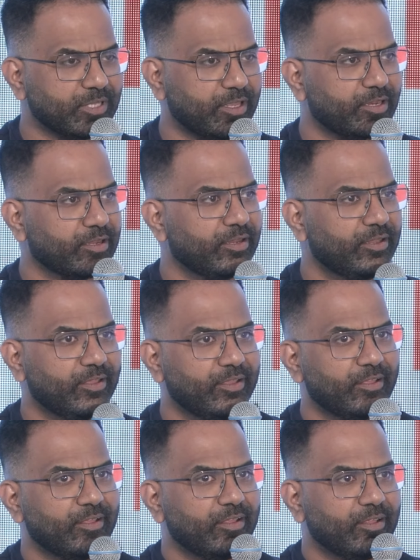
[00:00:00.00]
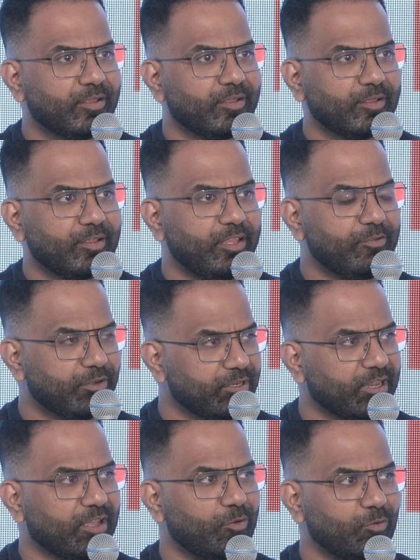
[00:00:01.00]
are
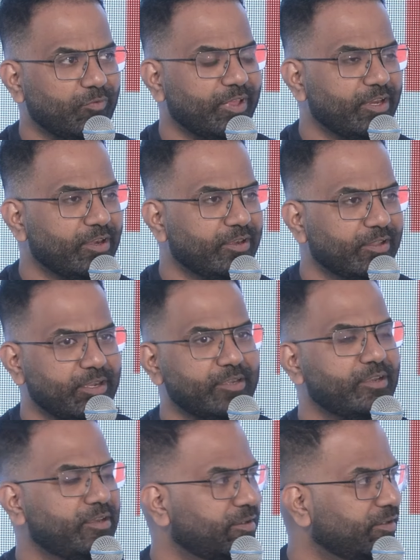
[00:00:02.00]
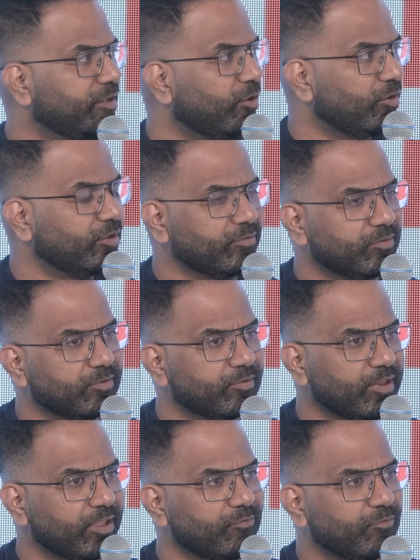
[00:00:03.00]
even now very underrated on
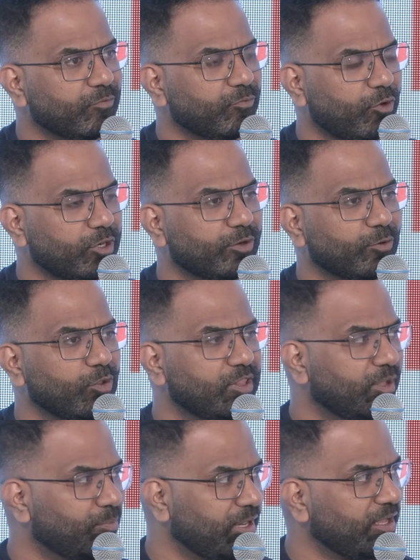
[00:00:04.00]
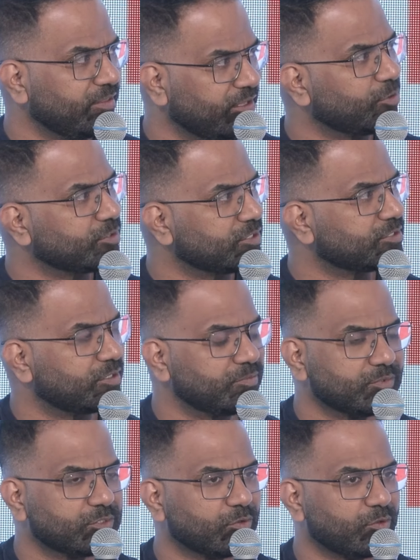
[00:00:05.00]
like what role they play in the ecosystem.
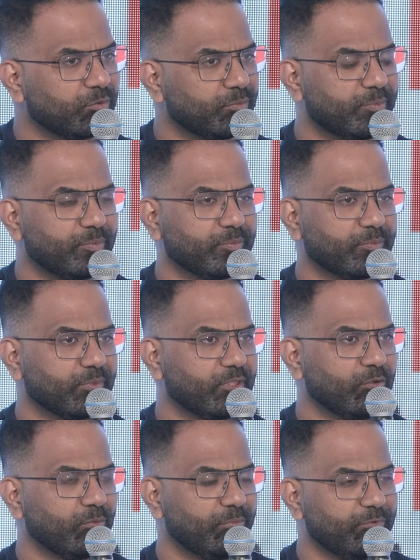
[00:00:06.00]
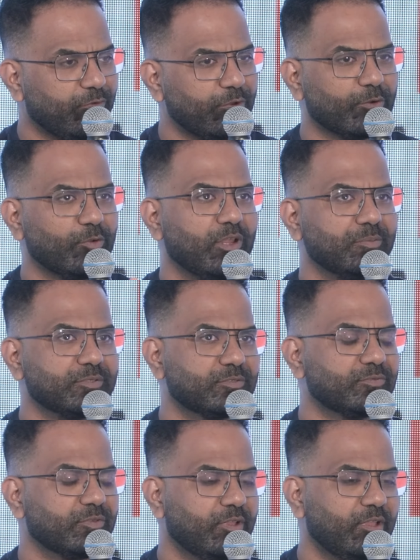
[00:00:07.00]
So, before
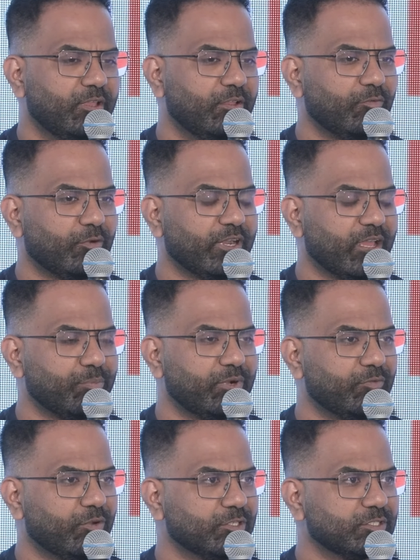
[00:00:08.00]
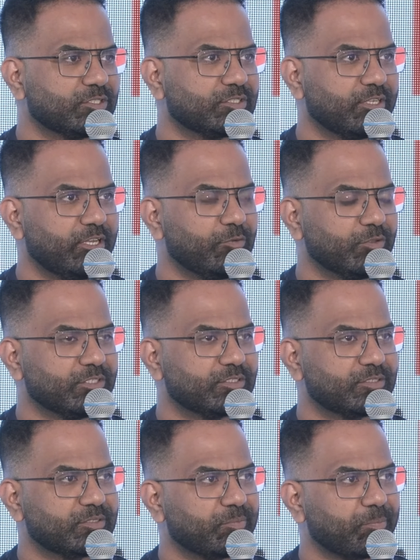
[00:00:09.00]
rollups, what happened was it
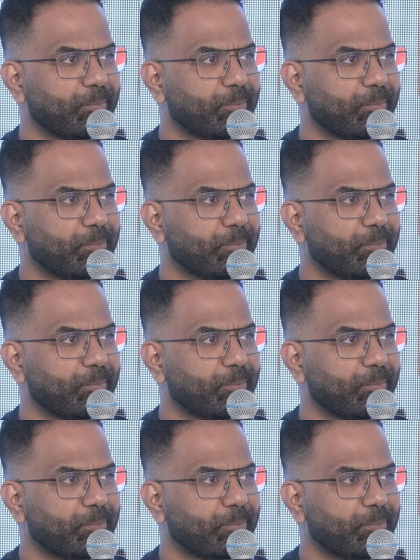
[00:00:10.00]
was